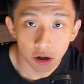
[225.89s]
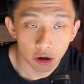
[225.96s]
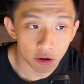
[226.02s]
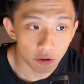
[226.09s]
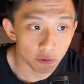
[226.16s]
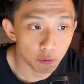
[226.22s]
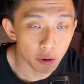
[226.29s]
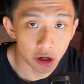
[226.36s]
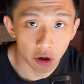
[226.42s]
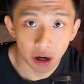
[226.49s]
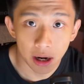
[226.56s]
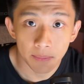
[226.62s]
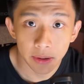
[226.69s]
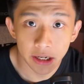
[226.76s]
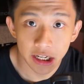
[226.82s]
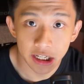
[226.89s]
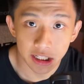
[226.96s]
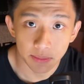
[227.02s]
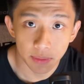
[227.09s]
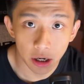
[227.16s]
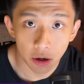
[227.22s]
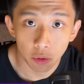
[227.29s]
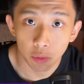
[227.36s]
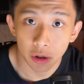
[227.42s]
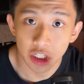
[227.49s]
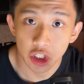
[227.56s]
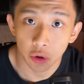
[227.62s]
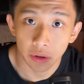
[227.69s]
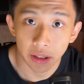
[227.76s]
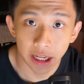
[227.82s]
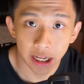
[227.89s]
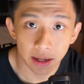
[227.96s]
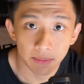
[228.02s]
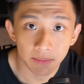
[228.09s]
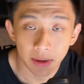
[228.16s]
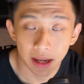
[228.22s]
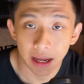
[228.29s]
of what your company is about, what's your name,